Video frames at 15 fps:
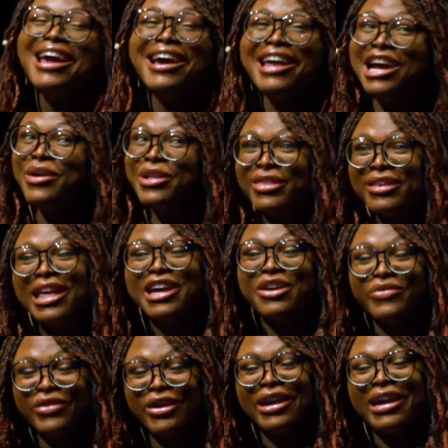I went to like a
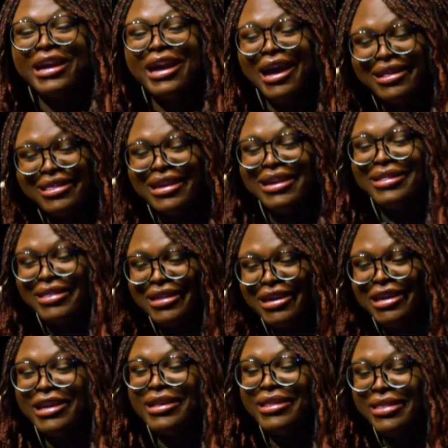very
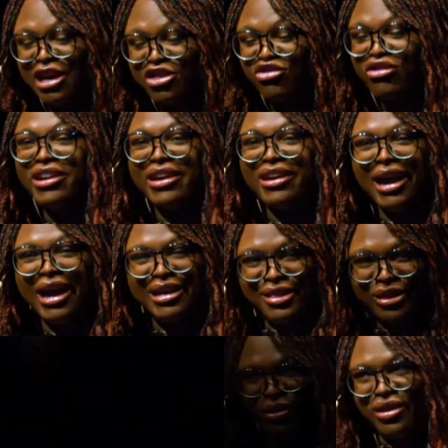SAT-centric high
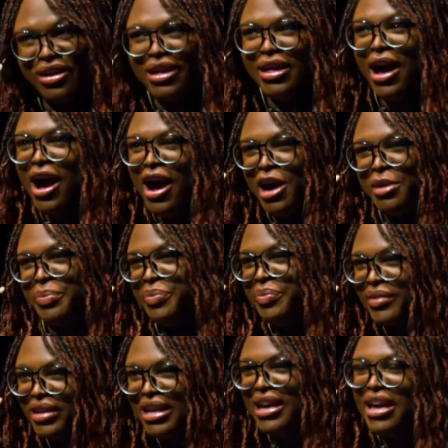school.
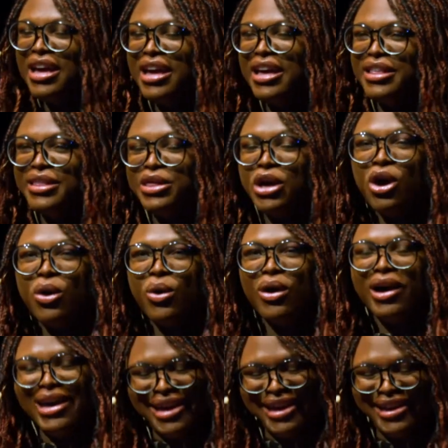So
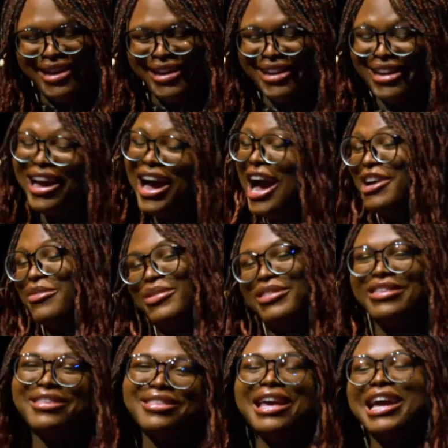I was
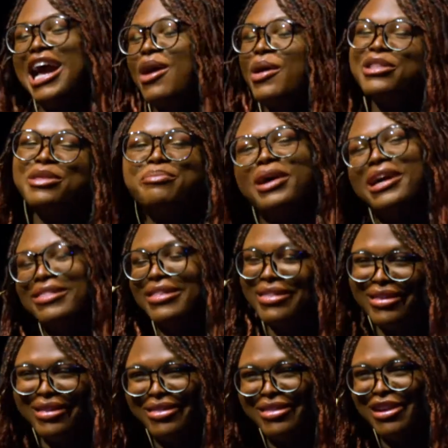just like, I wanted to buck the
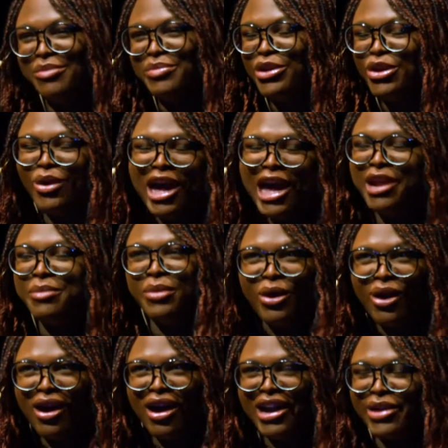system. You know, I had a
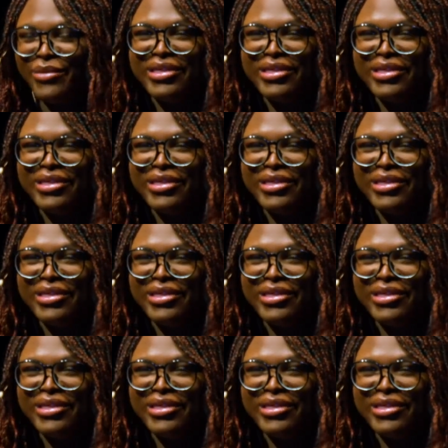mohawk.